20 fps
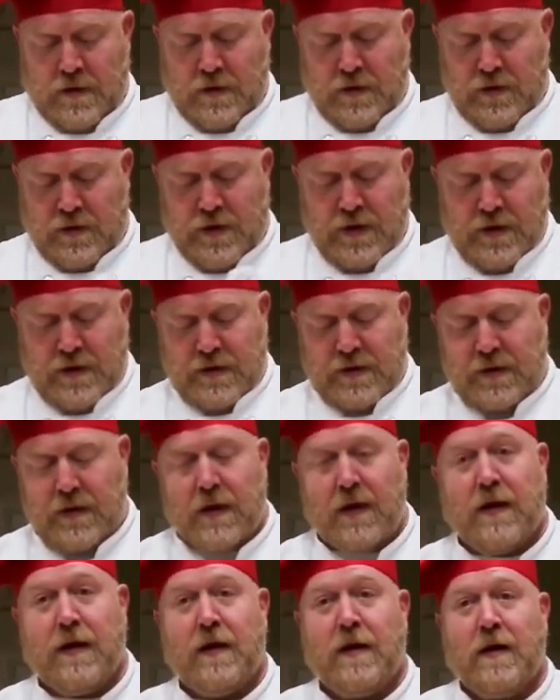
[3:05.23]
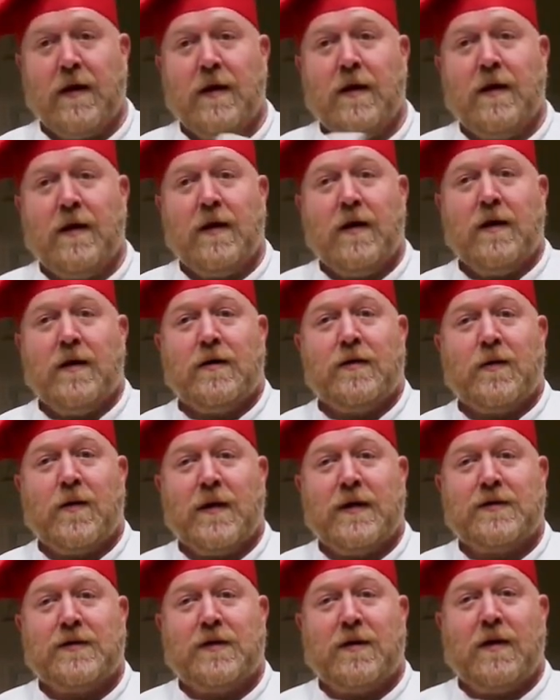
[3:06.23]
you just
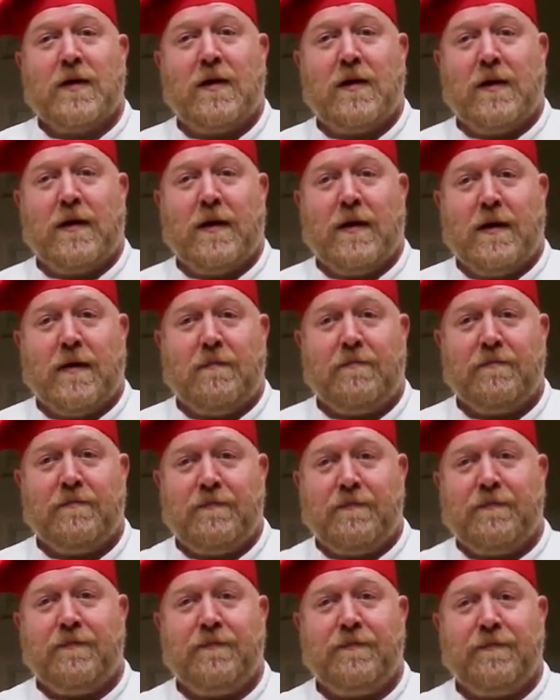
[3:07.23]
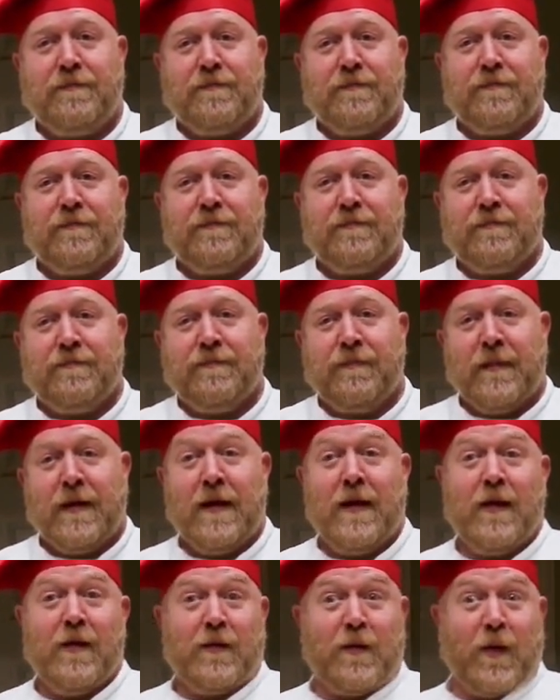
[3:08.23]
twist her on up,
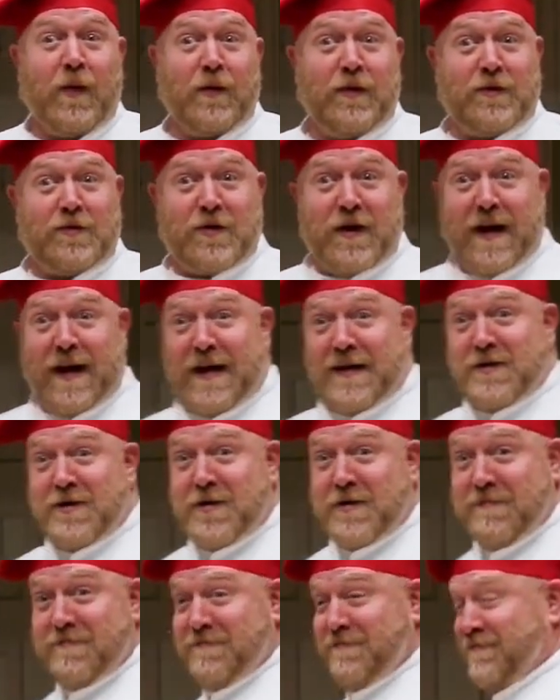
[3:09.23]
throw in the trash.